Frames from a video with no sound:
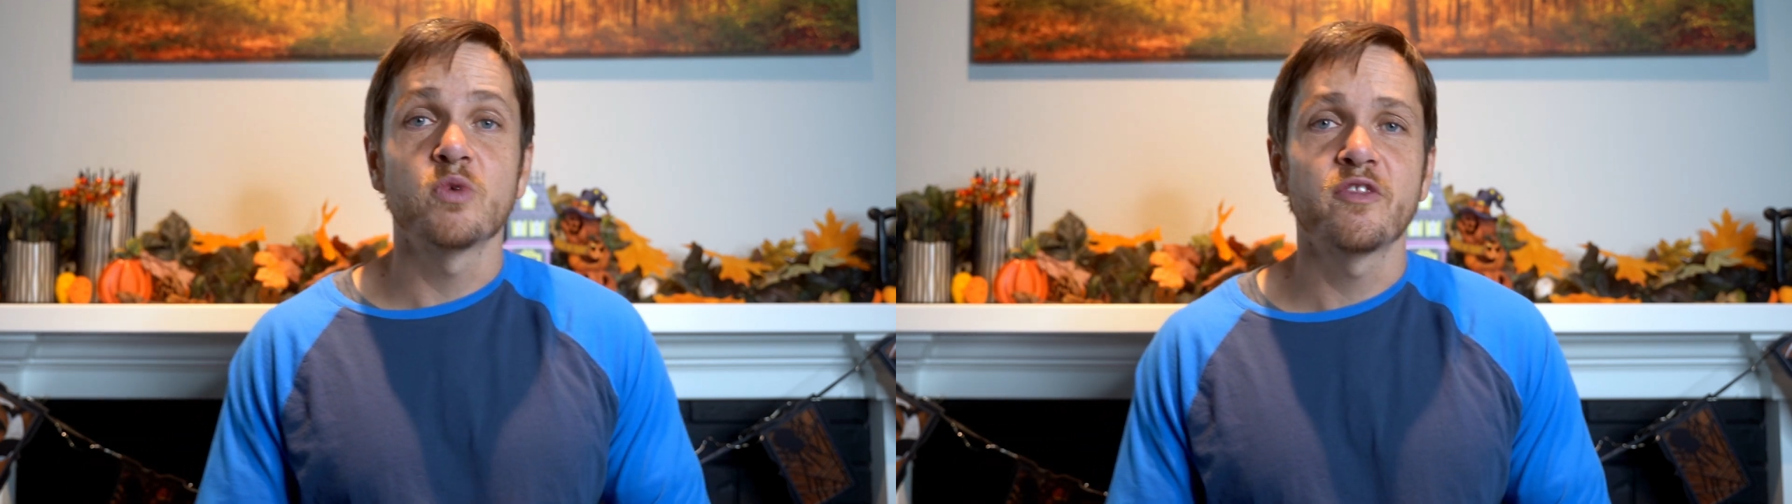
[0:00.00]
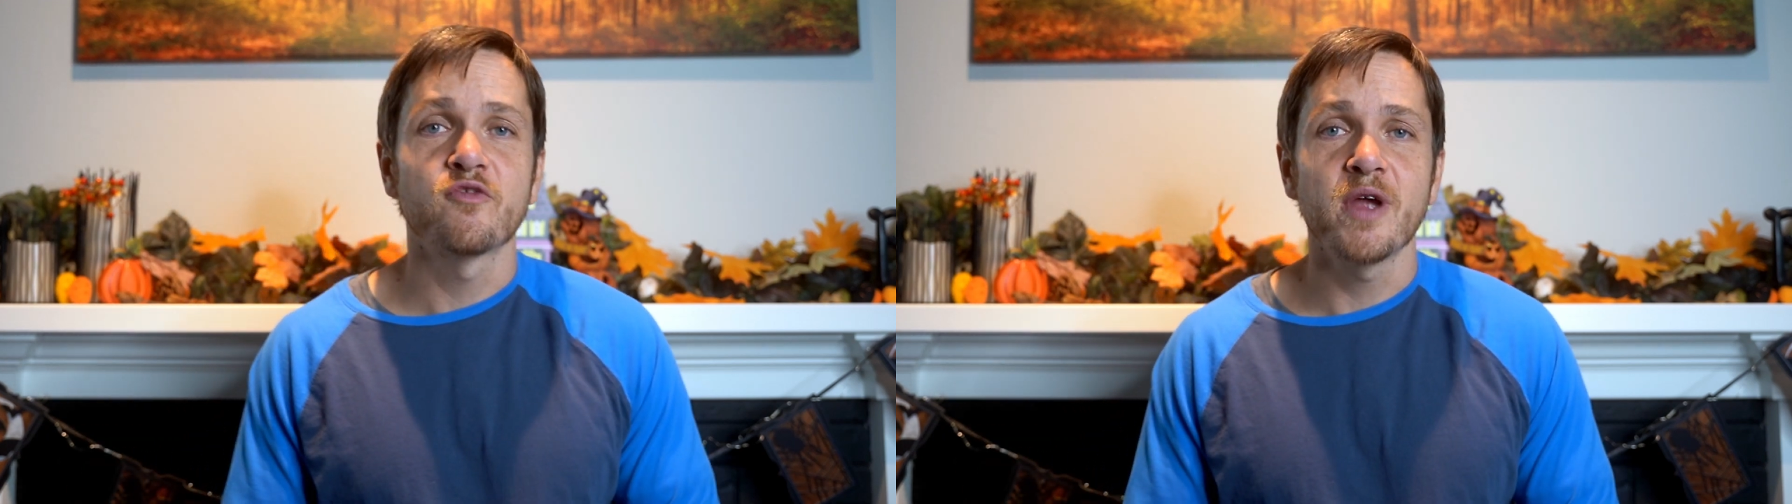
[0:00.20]

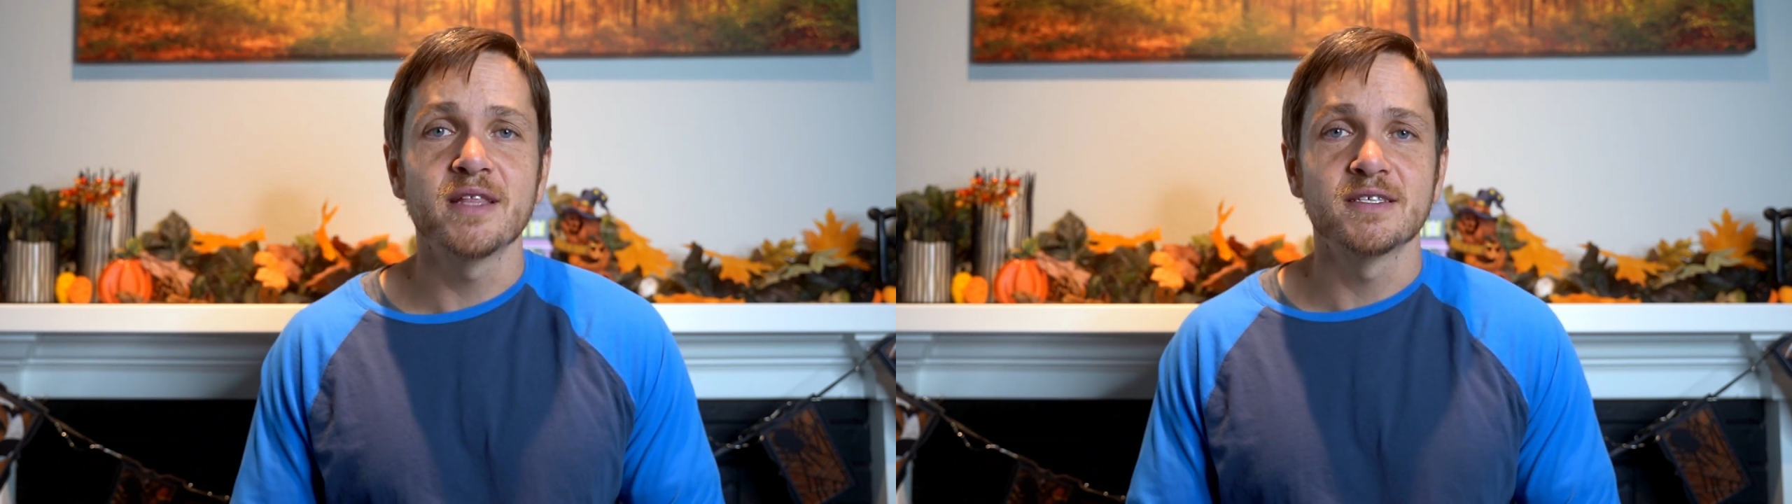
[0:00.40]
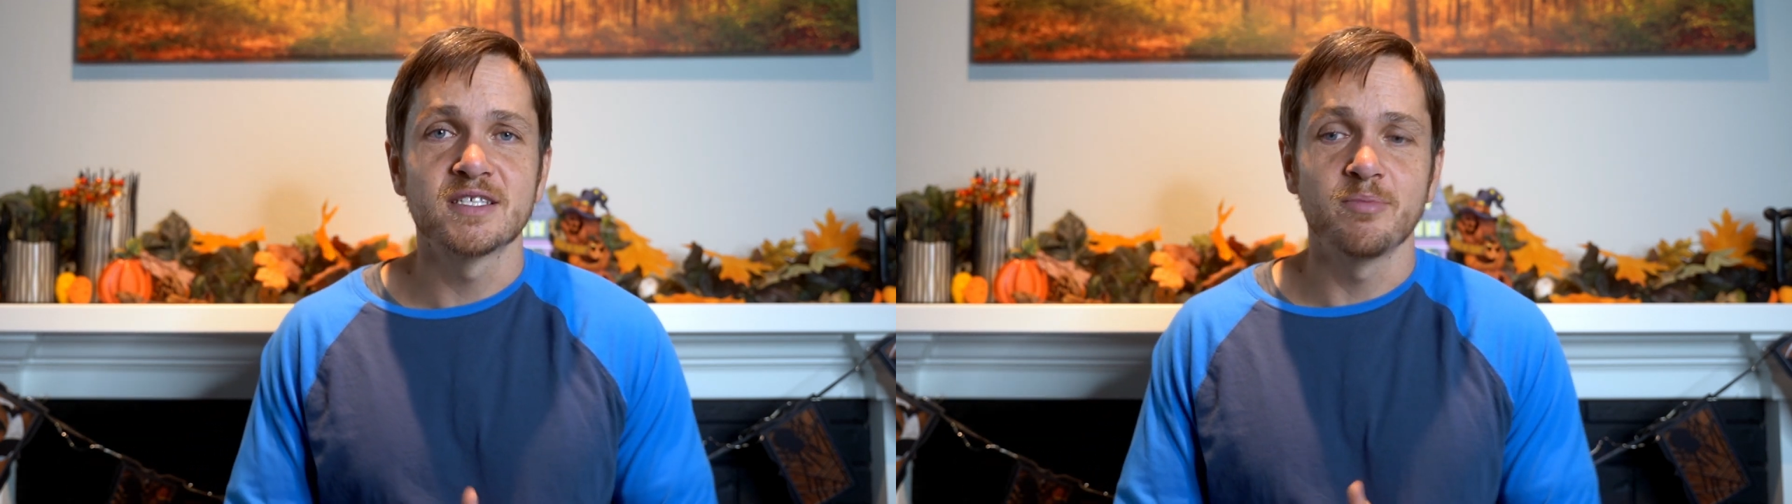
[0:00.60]
with
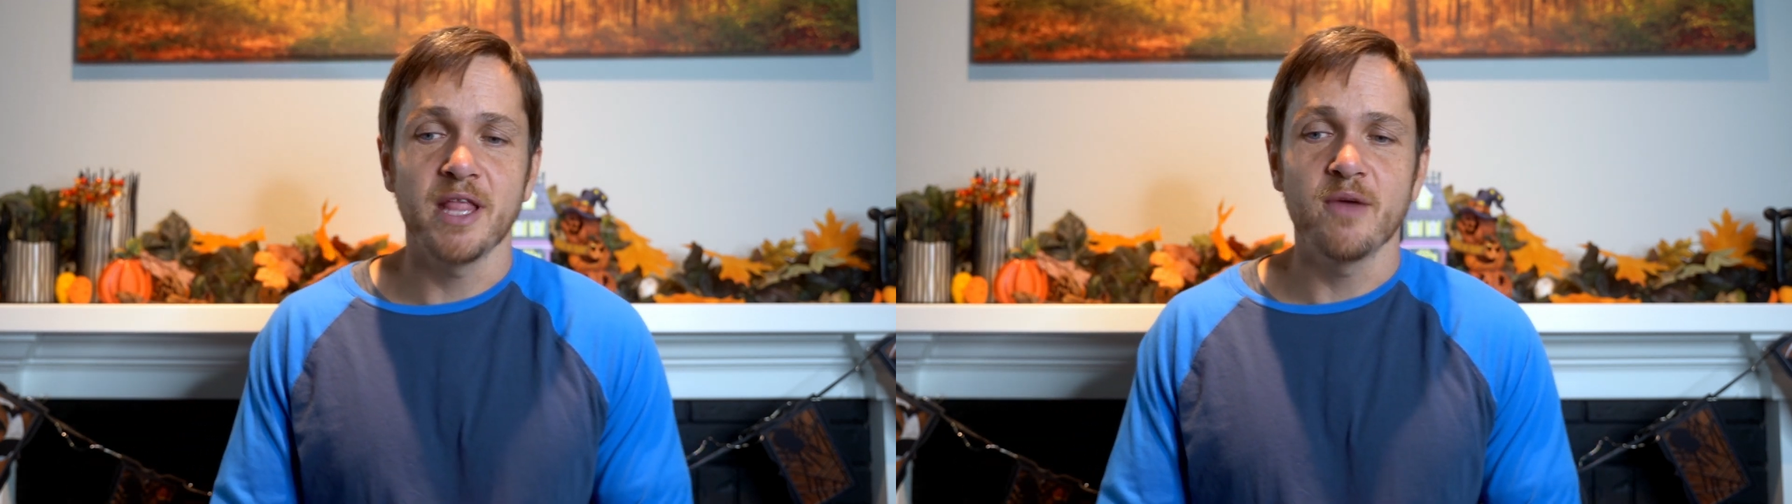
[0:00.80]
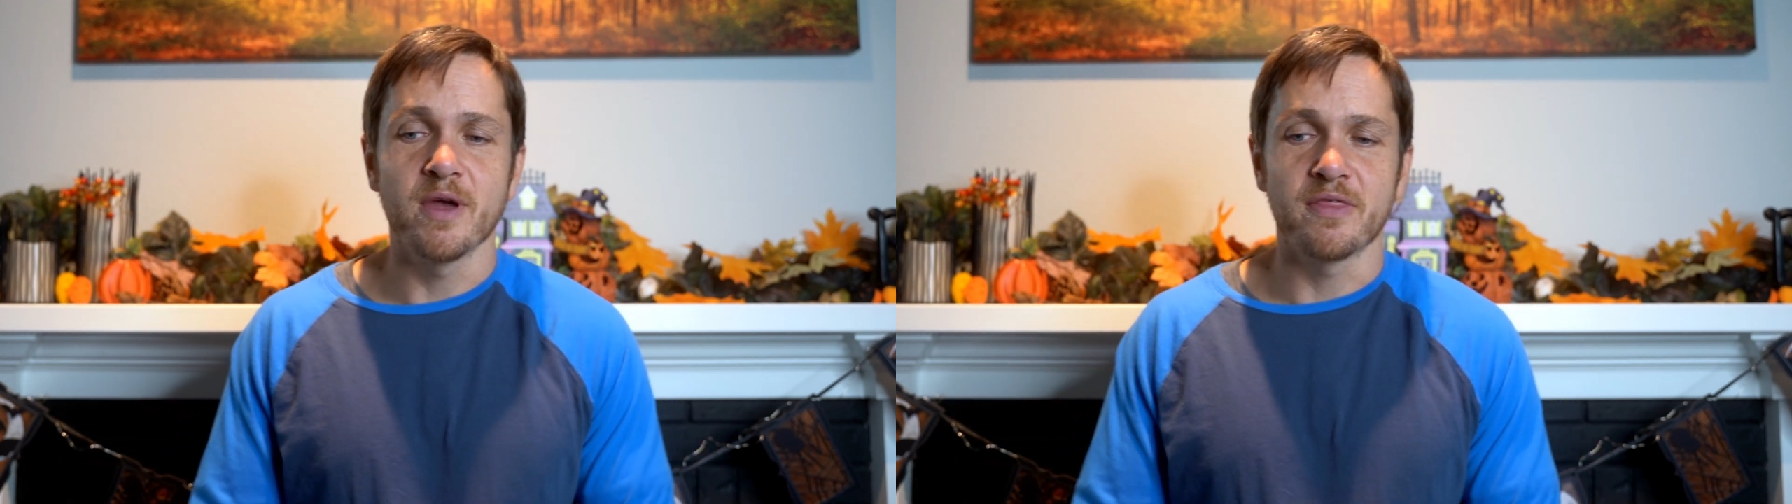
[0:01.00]
friends to
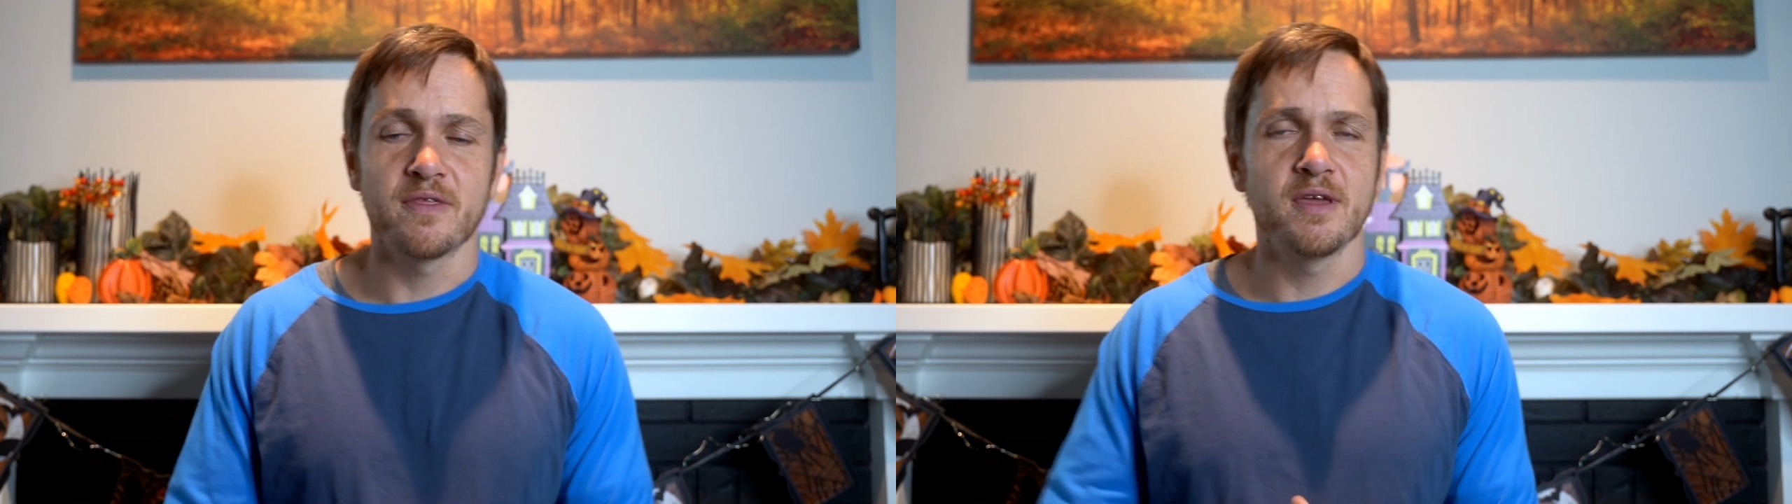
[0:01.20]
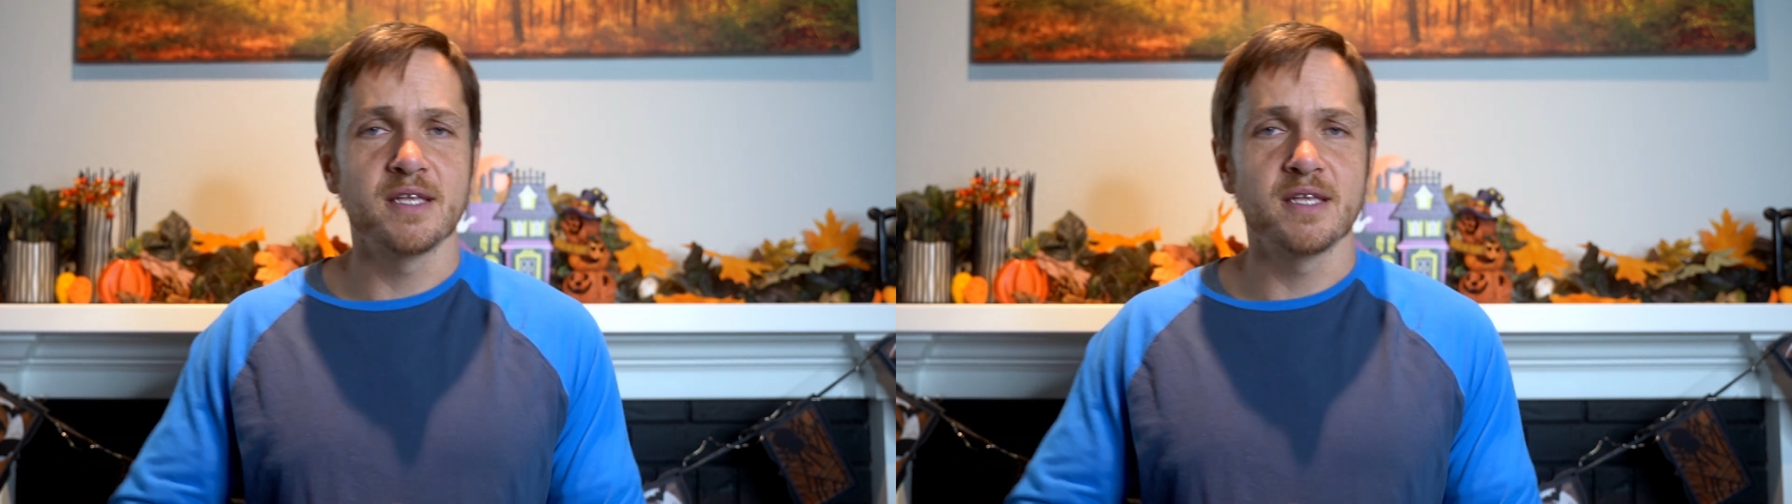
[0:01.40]
play with."